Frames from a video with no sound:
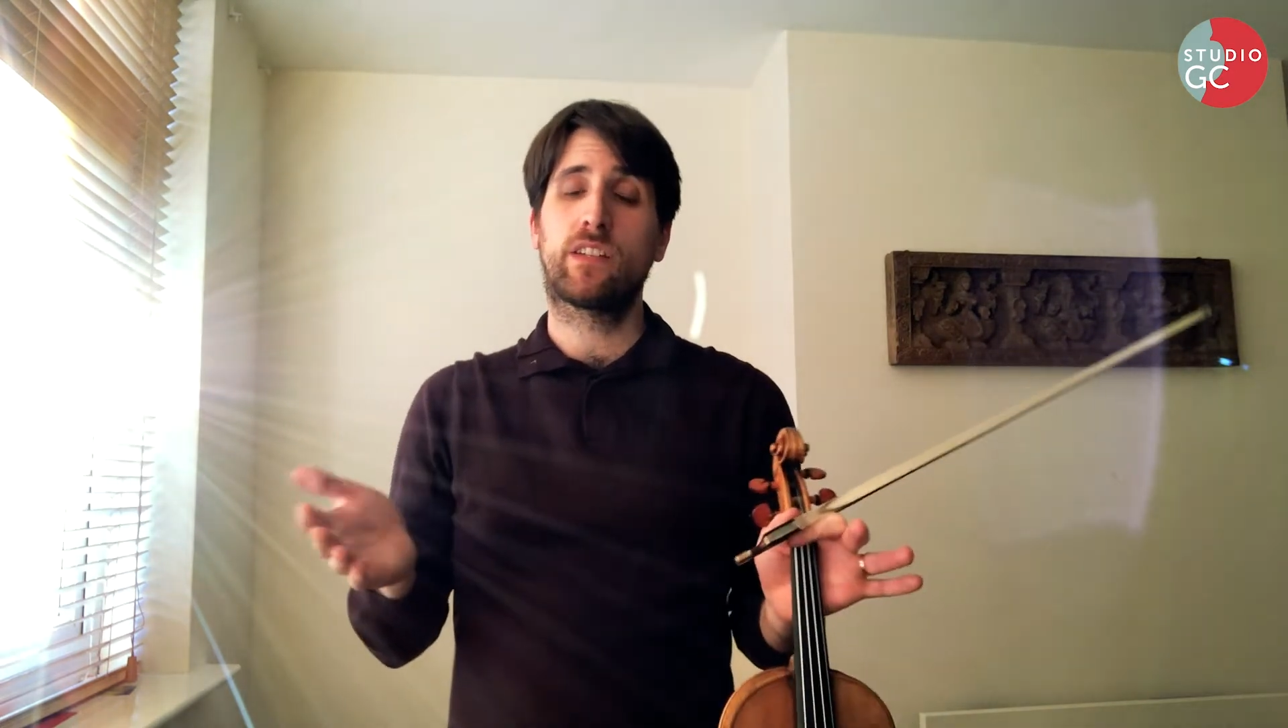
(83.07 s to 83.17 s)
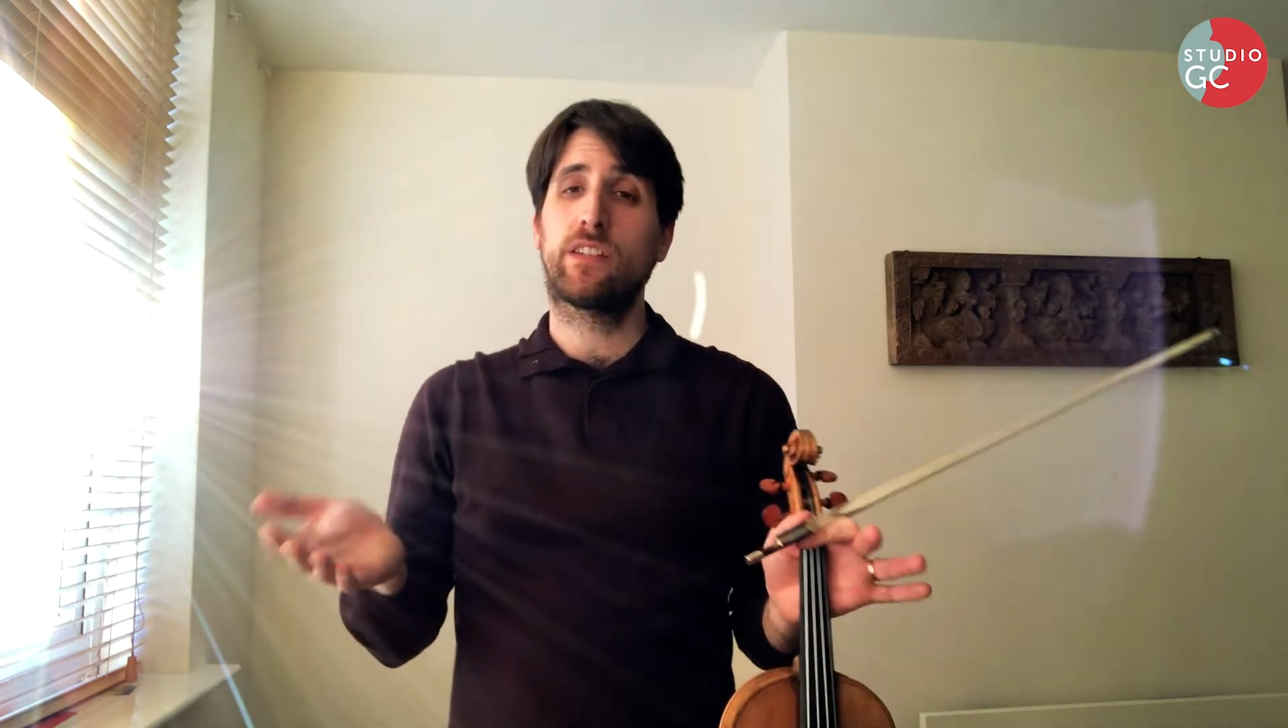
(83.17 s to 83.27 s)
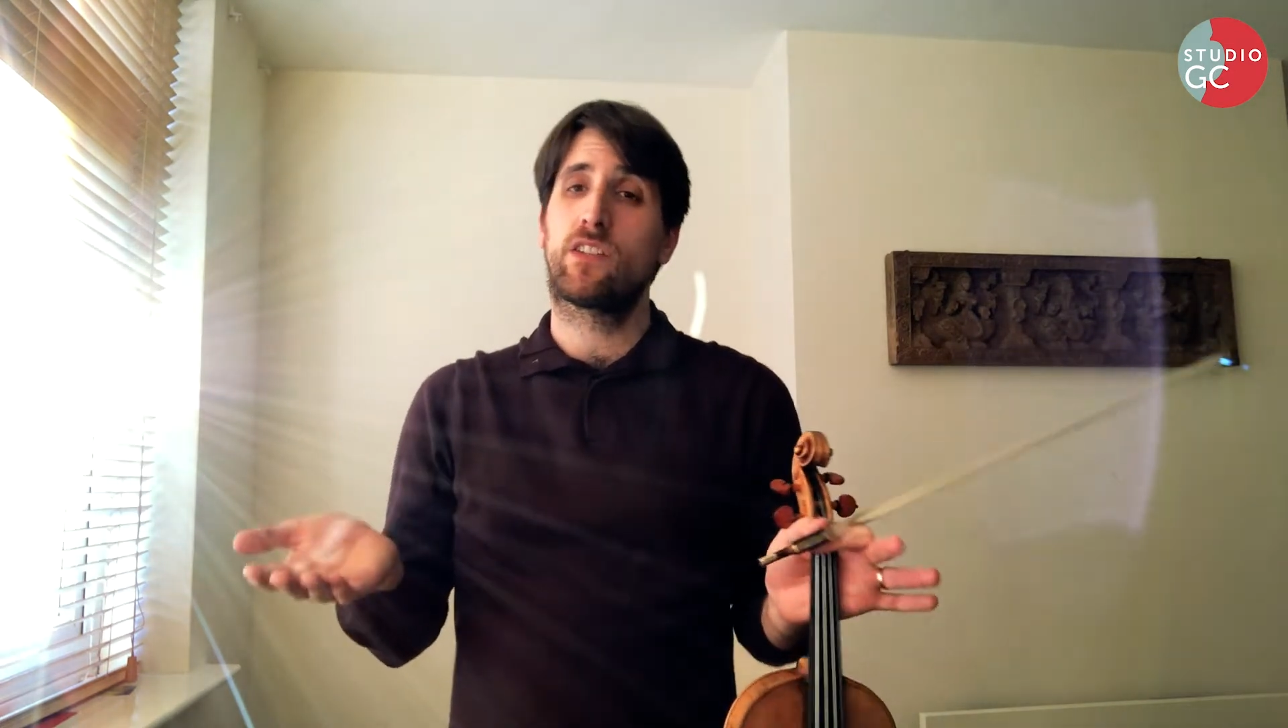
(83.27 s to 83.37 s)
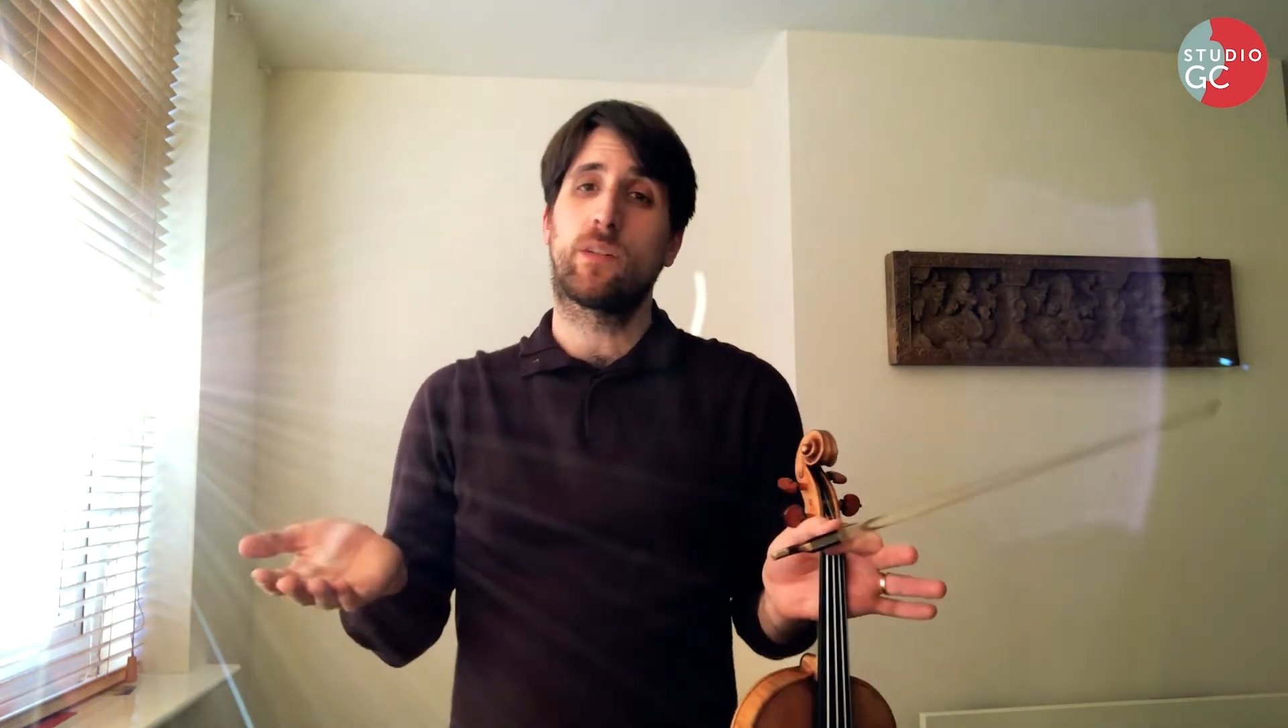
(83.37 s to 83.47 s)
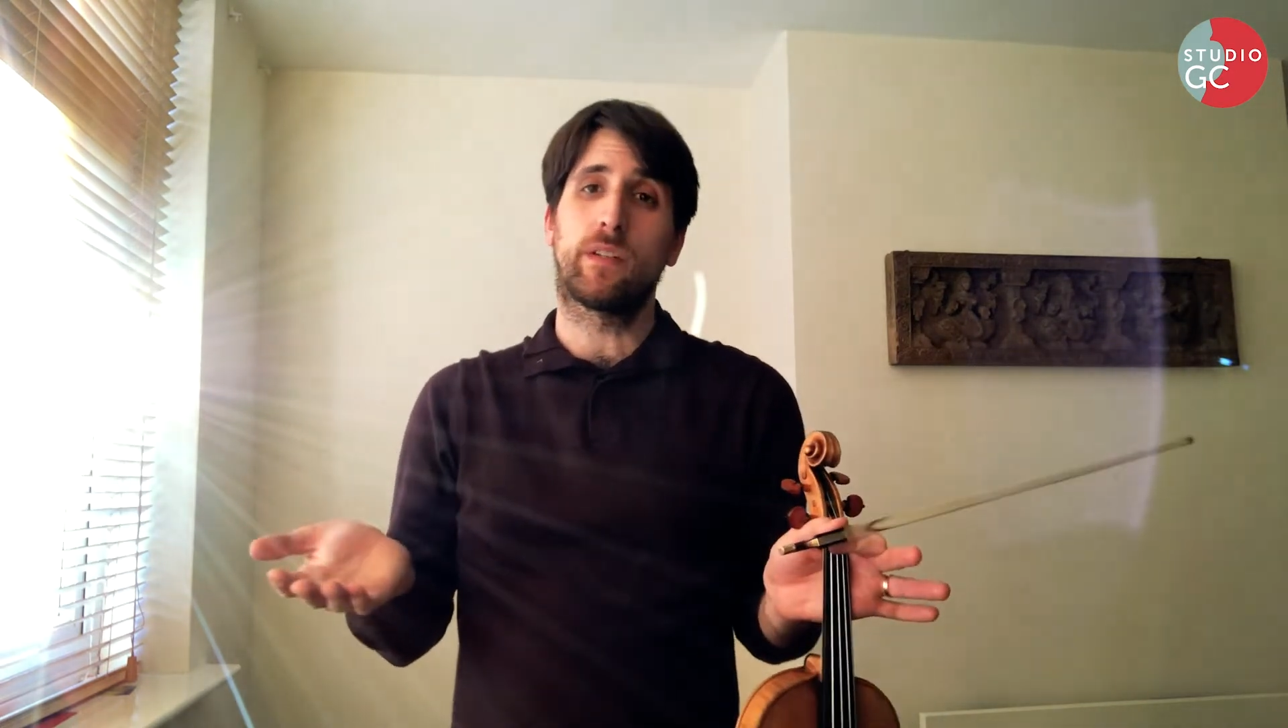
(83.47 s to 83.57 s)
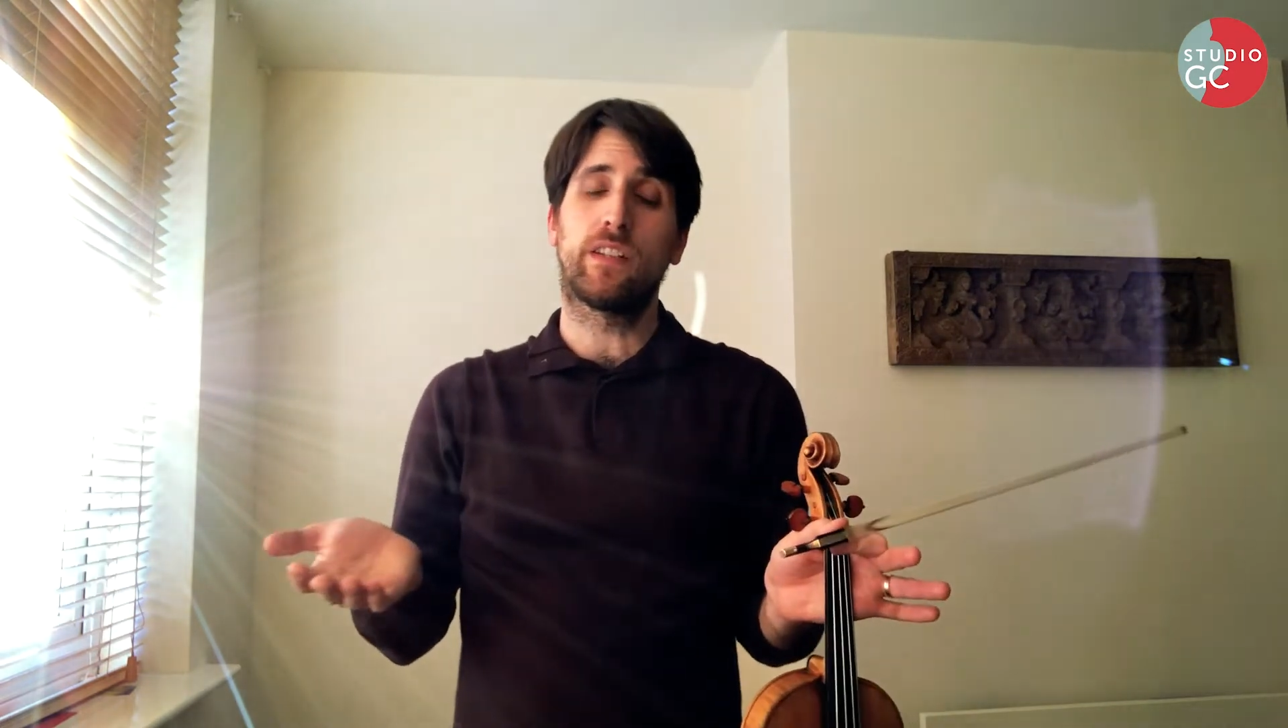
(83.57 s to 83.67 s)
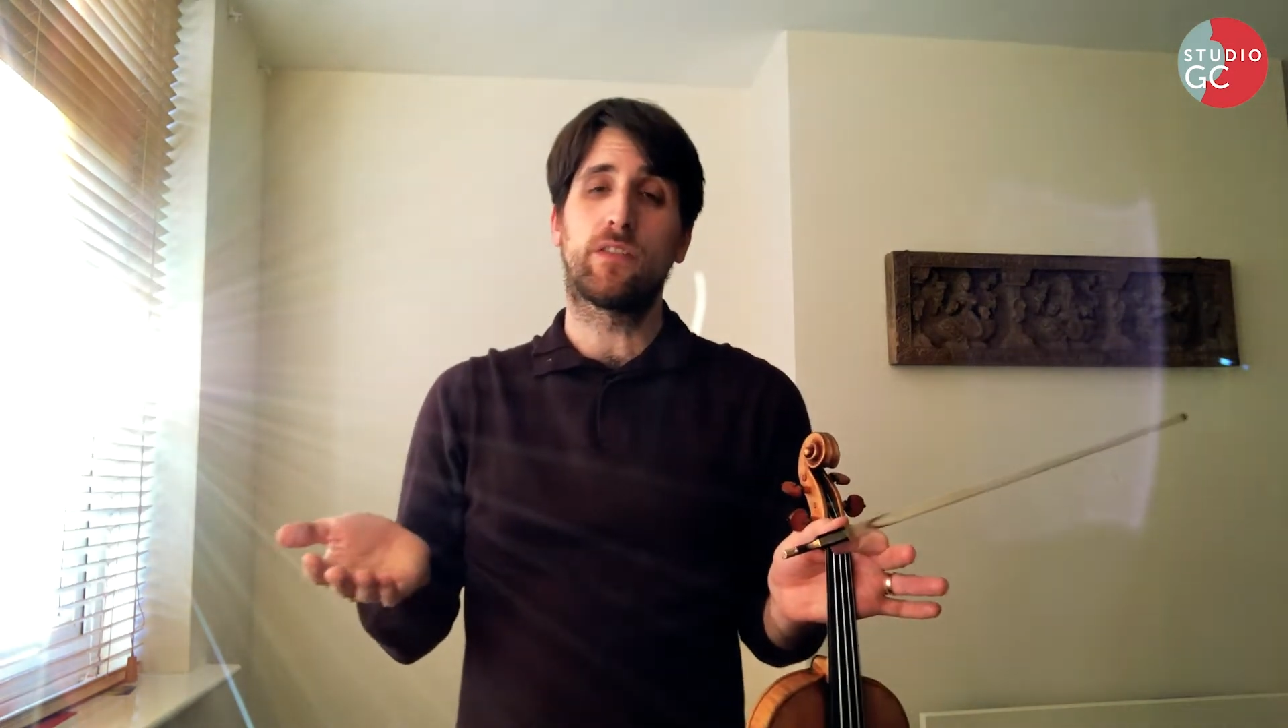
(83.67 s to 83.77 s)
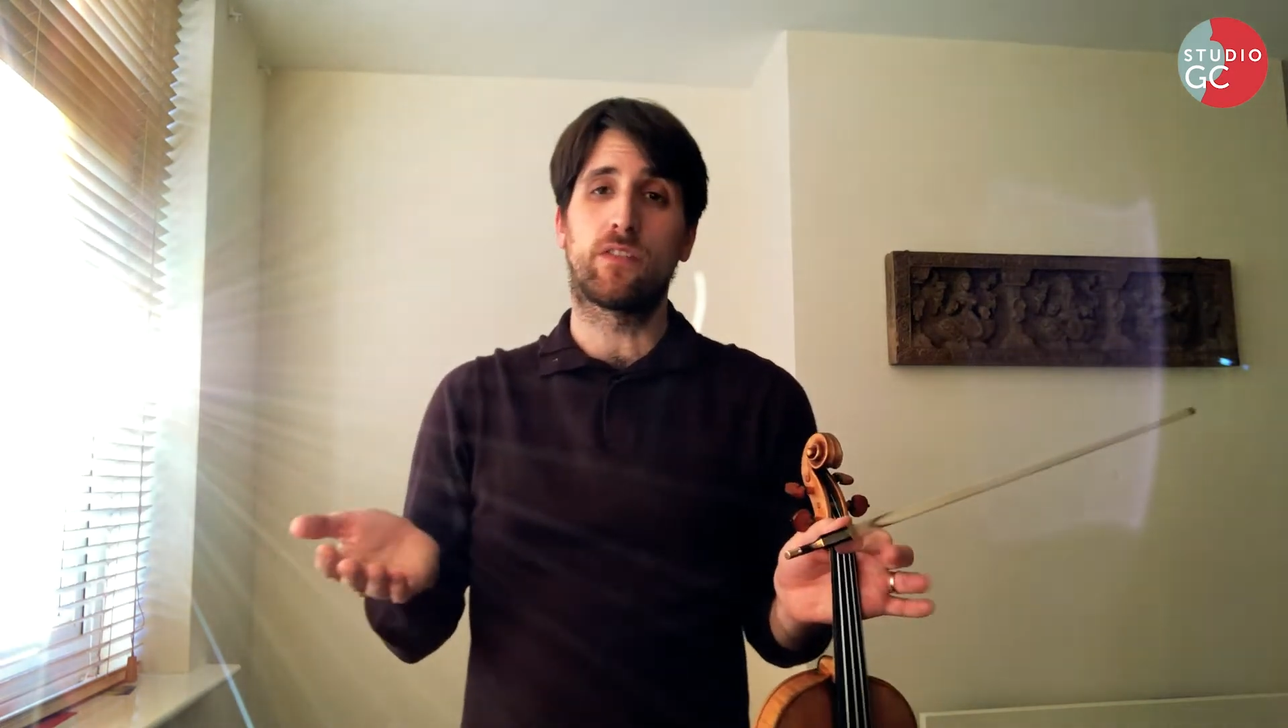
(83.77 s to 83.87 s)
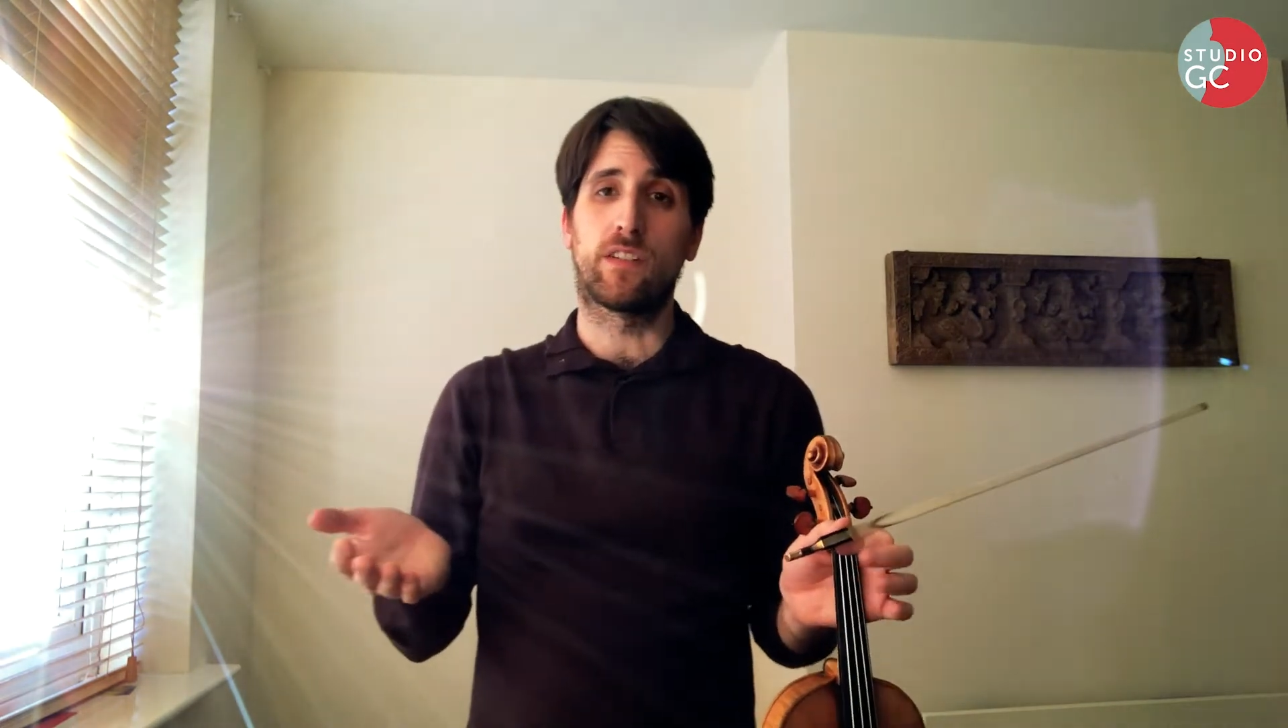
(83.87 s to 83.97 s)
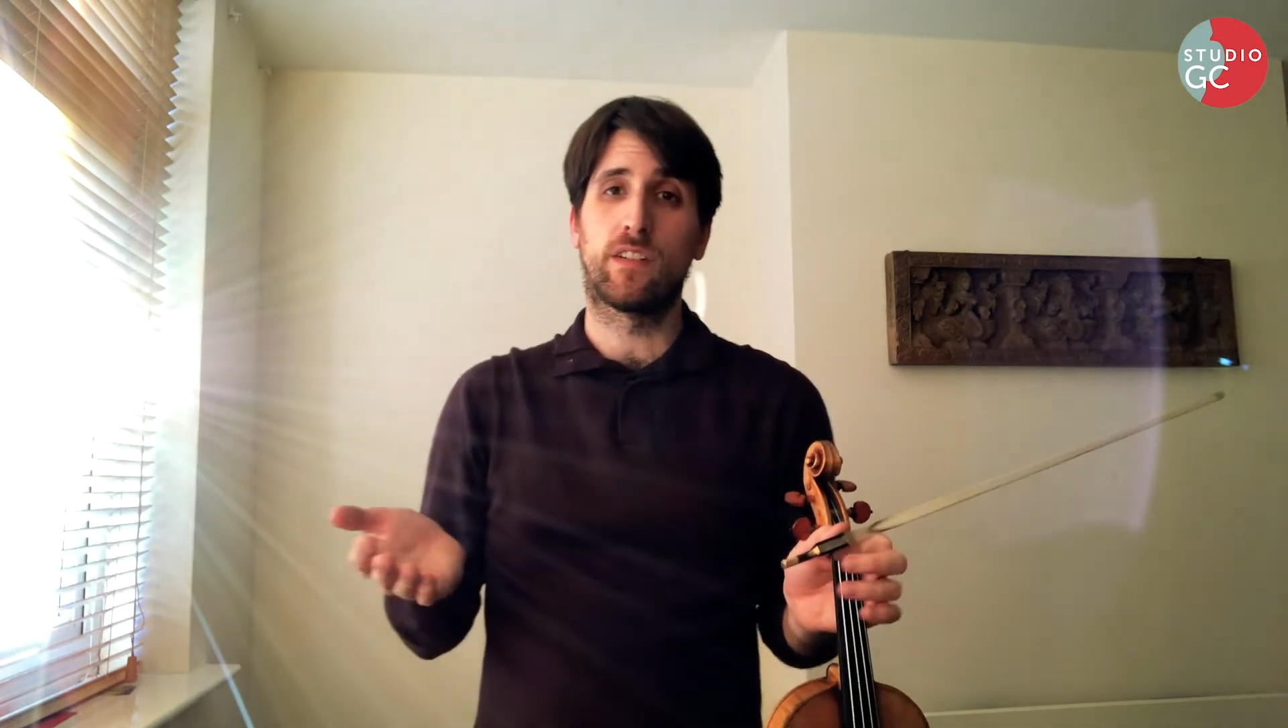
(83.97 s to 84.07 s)
is going to be
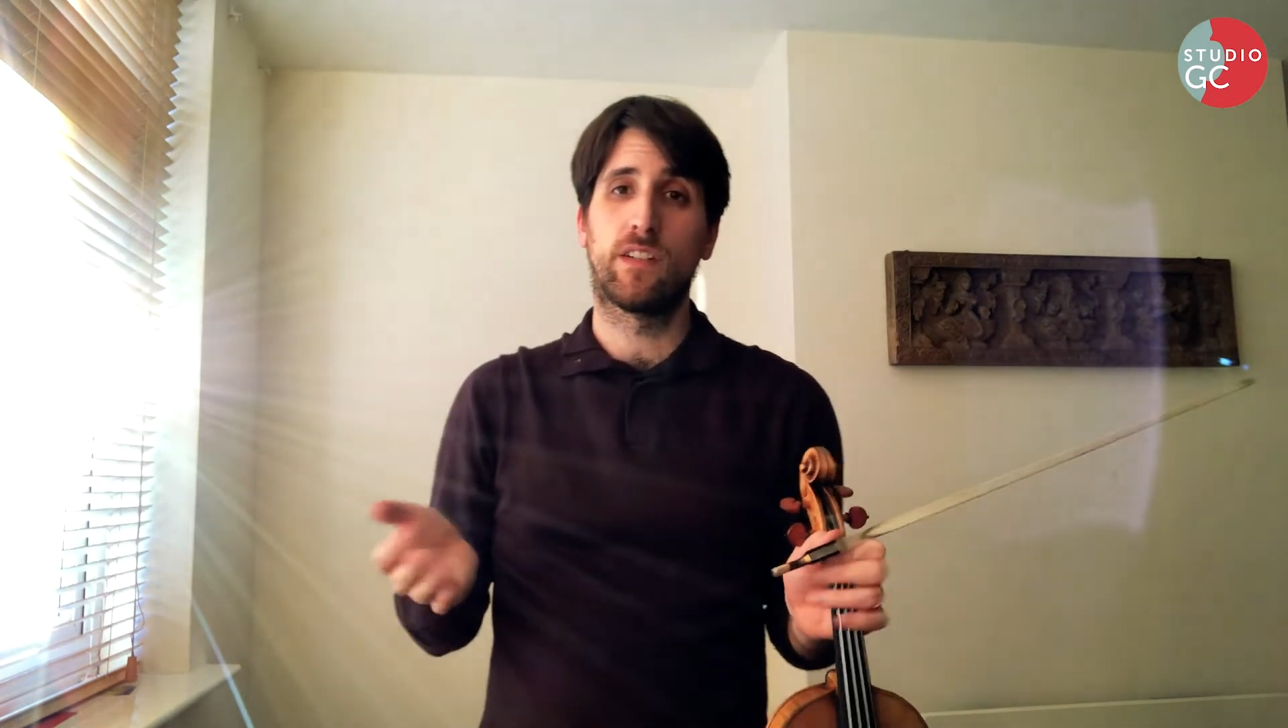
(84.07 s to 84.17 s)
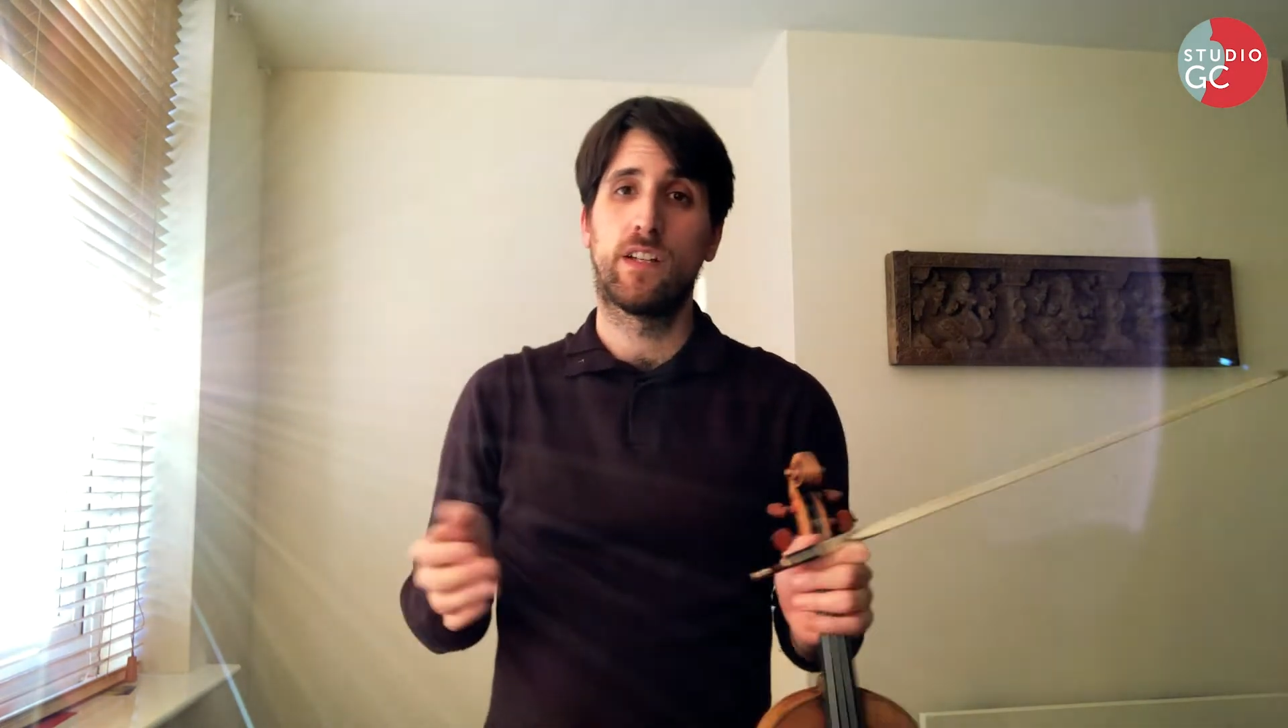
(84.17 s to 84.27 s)
different.